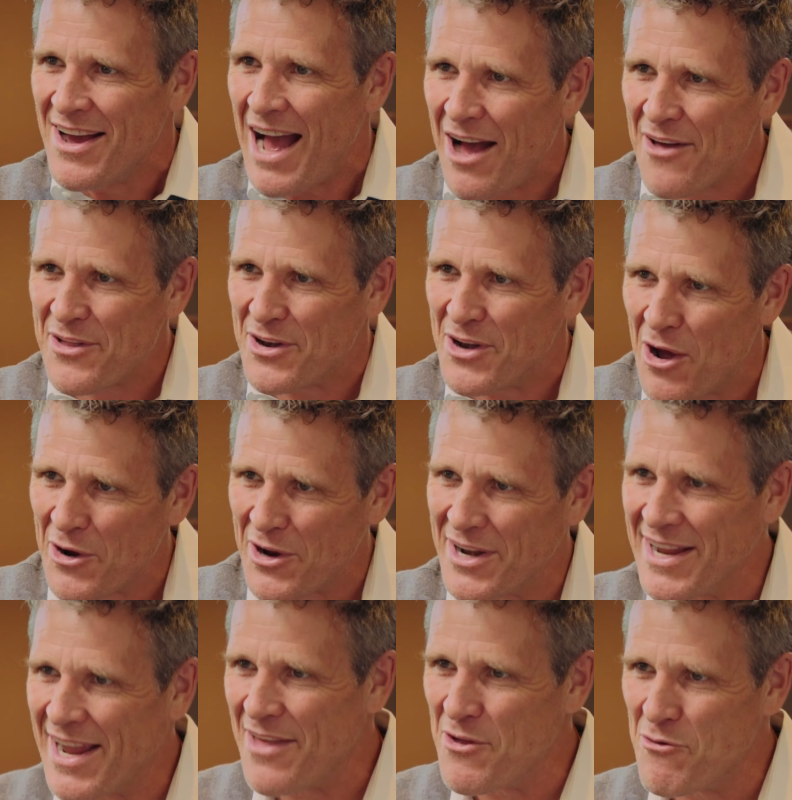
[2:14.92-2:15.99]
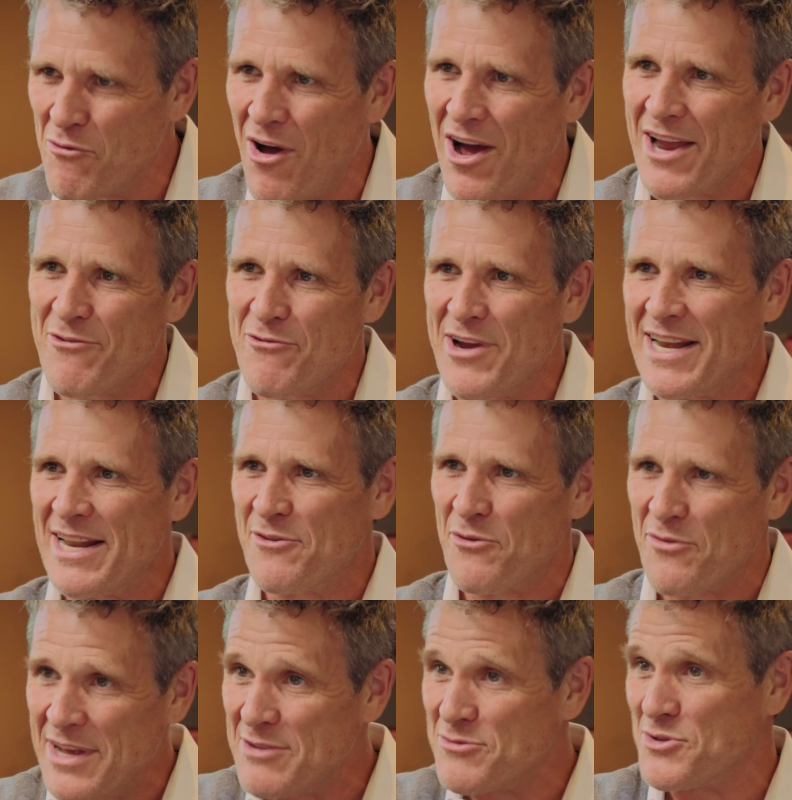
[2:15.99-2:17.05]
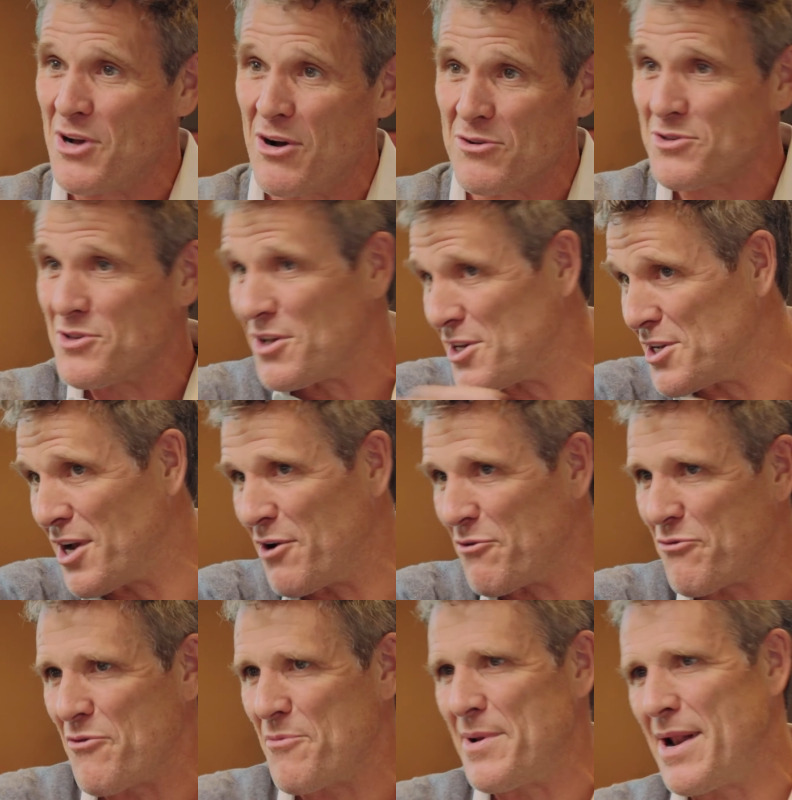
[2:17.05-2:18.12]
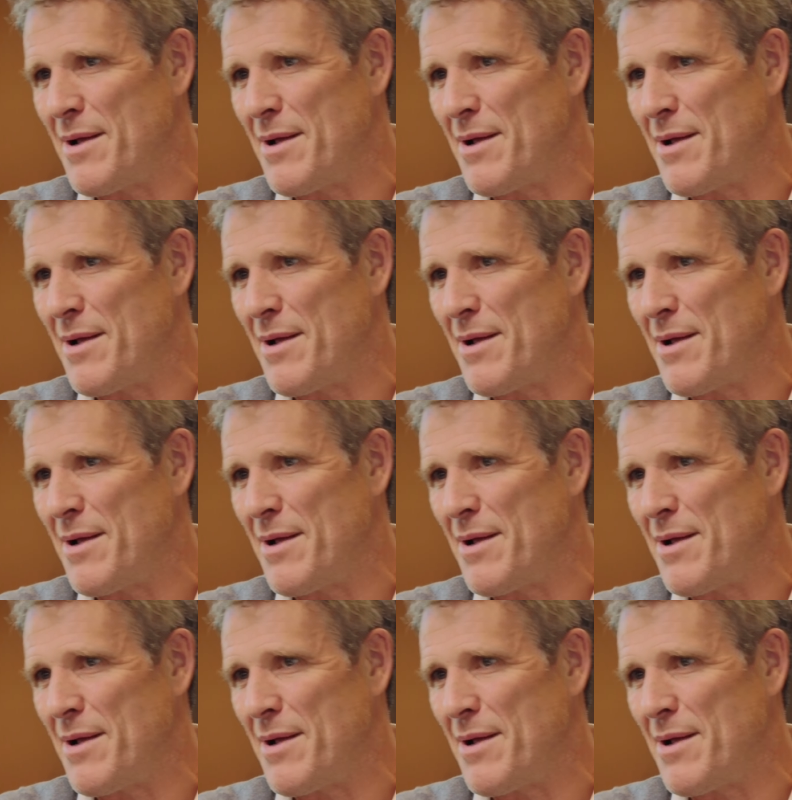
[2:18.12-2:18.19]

going to get the right readings from these results that you don't from an